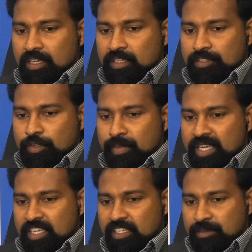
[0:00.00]
So
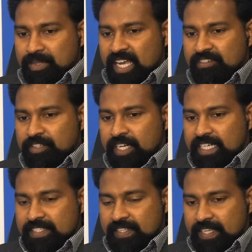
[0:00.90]
making a plan for
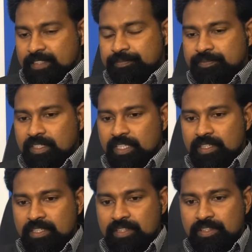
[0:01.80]
an essay.
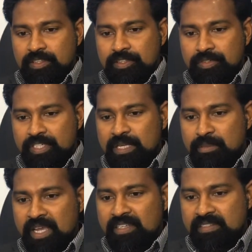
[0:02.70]
3
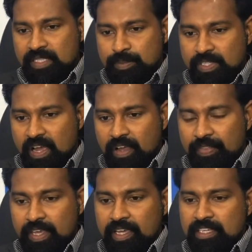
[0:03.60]
main steps are
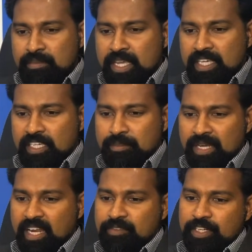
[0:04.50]
there in making a
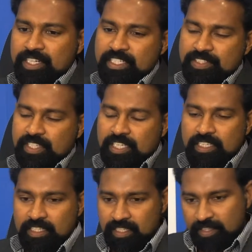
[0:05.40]
plan for an essay.
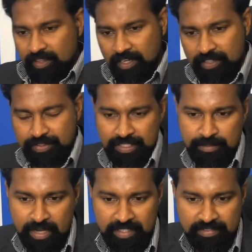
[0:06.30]
There are 3
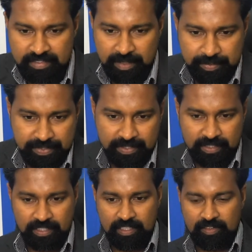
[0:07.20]
main steps.
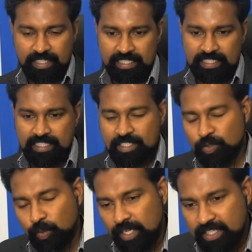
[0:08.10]
Alright.
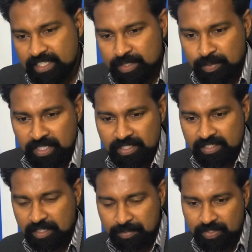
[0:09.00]
So what are these main
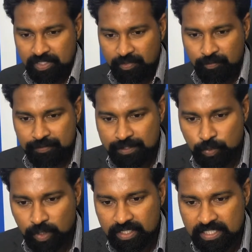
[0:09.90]
steps? The
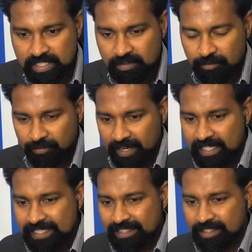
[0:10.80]
first one is
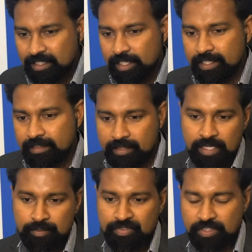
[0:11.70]
find a clear
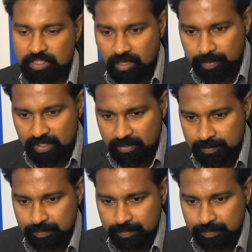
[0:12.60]
theme for the topic.